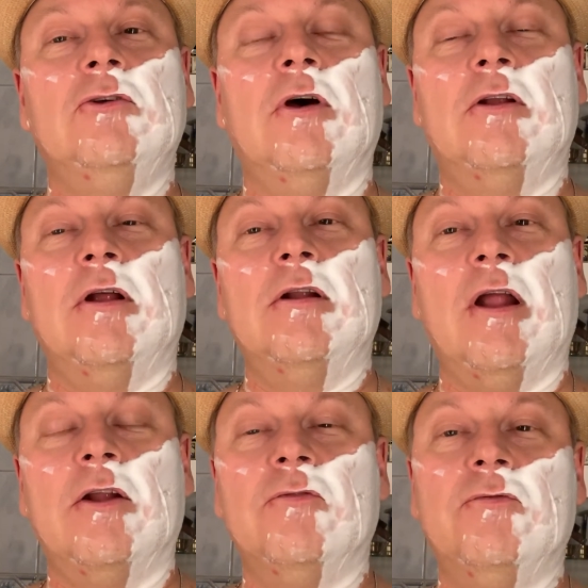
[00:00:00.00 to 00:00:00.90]
You have done a
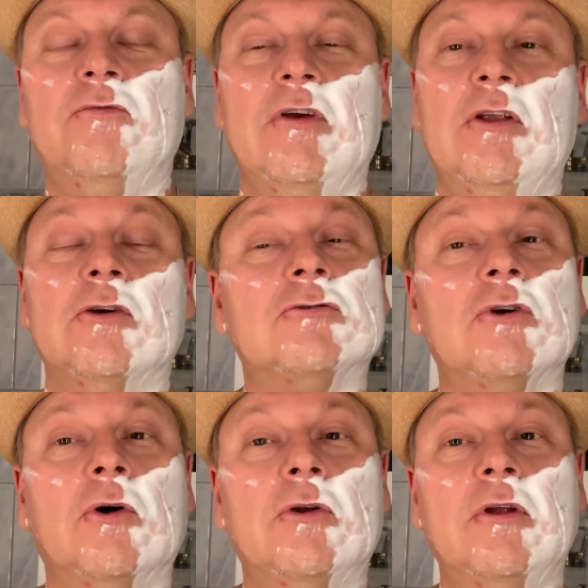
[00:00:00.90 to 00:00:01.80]
lot of videos
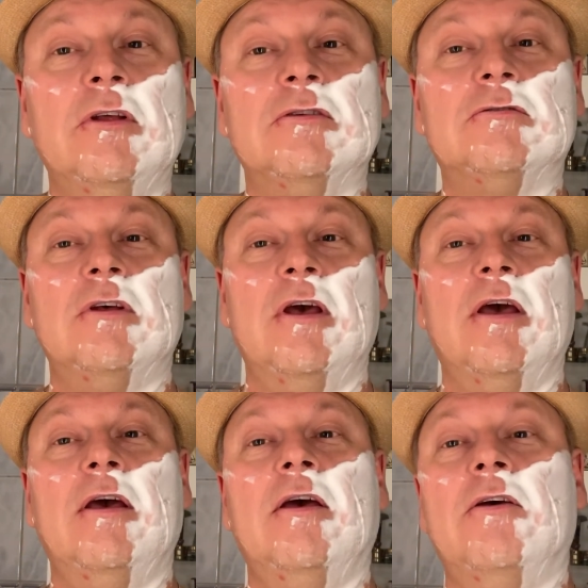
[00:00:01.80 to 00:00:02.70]
on this
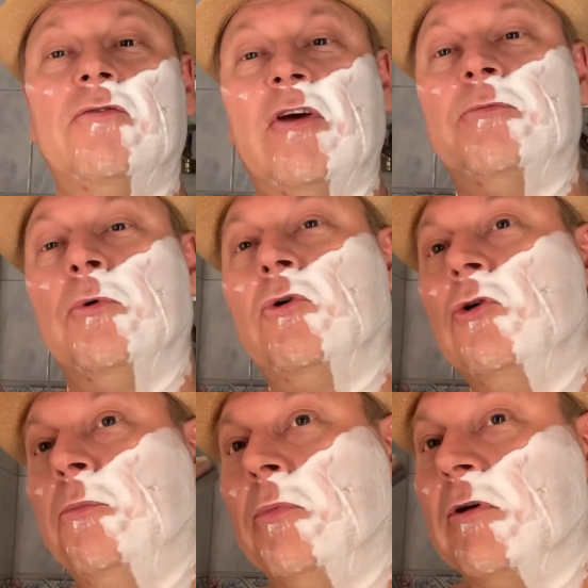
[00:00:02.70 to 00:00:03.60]
Facebook
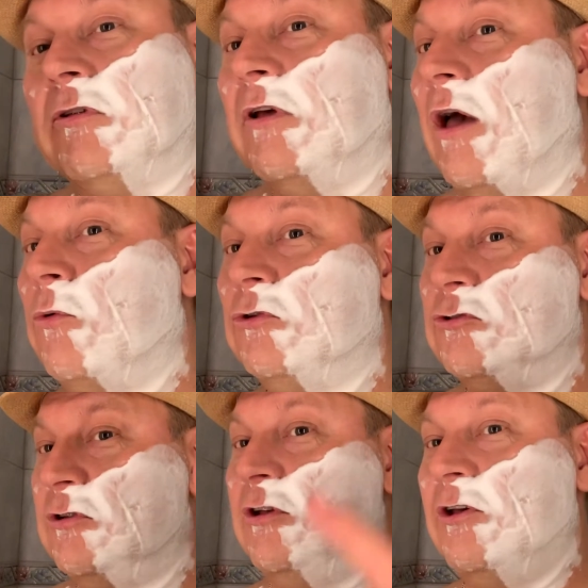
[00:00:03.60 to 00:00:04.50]
group, but I want to
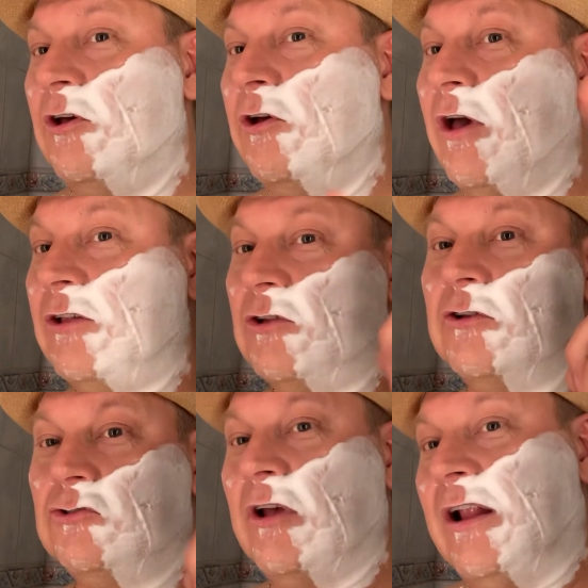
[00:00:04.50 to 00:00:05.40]
see a hat
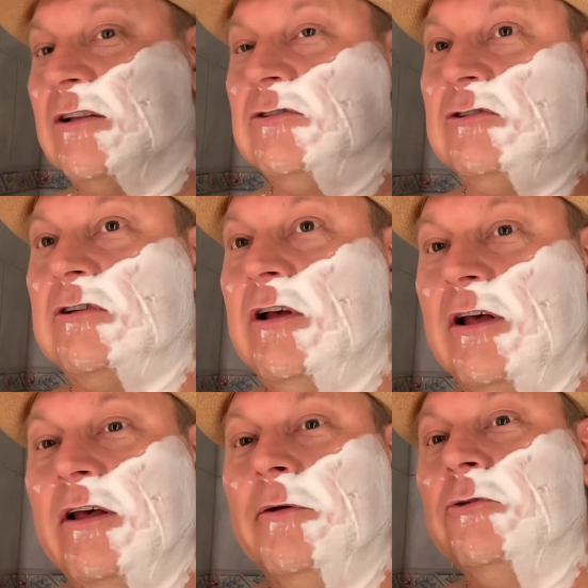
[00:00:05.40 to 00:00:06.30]
challenge
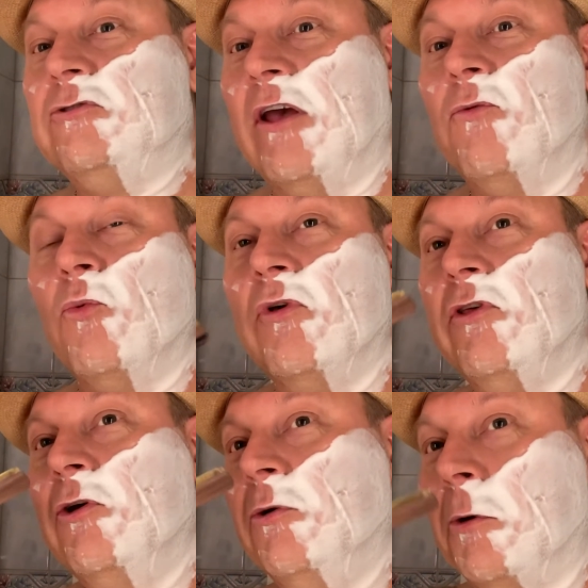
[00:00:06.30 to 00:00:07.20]
shave with
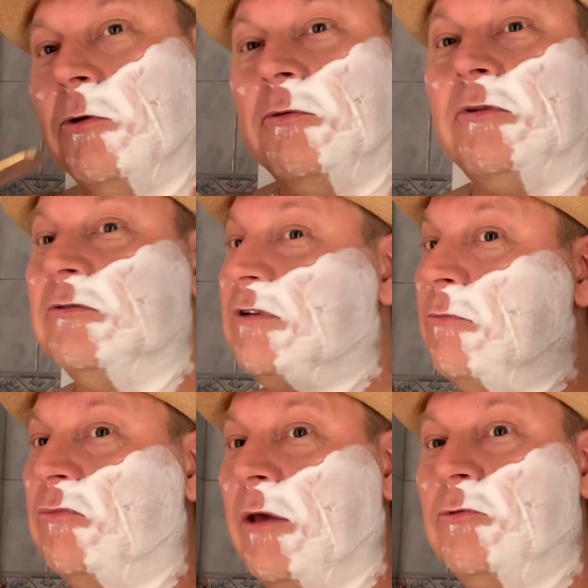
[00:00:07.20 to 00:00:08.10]
you.
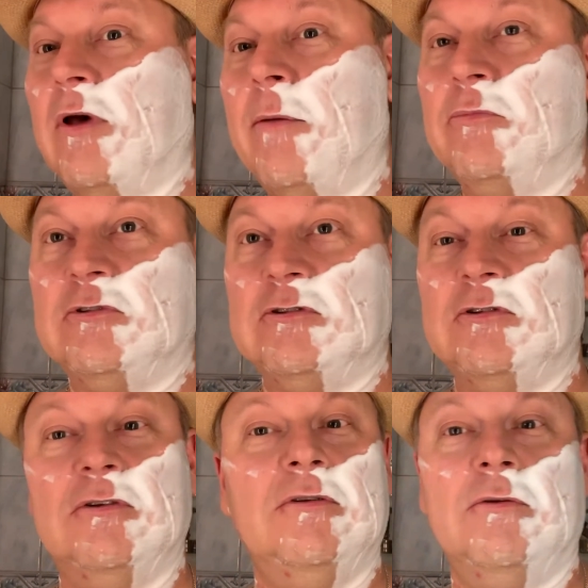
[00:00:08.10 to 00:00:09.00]
Some types of
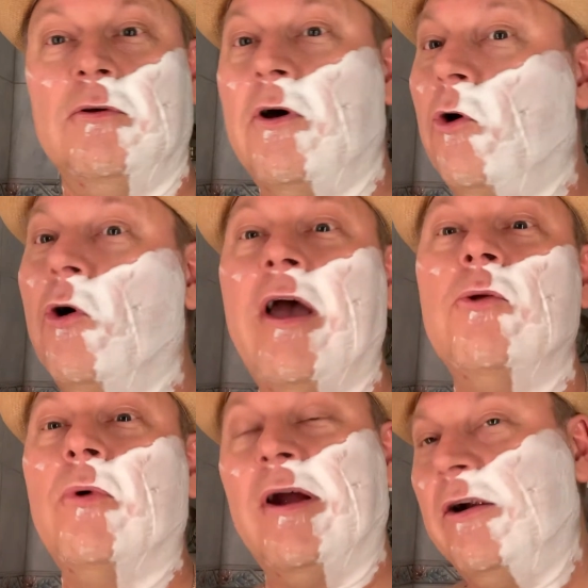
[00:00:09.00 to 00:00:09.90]
hats or
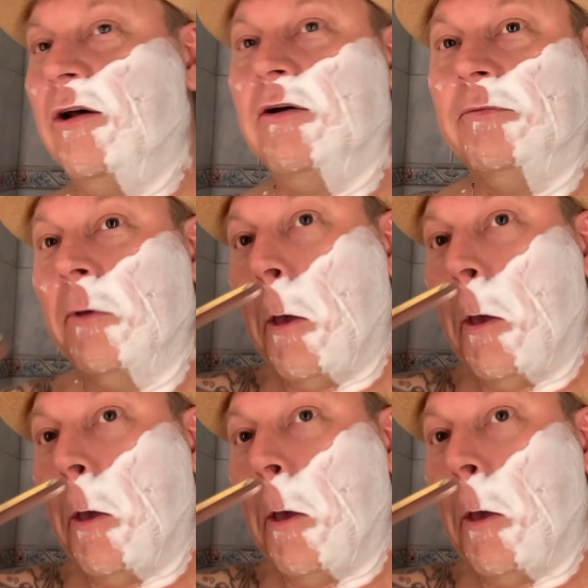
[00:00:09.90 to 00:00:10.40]
headwear.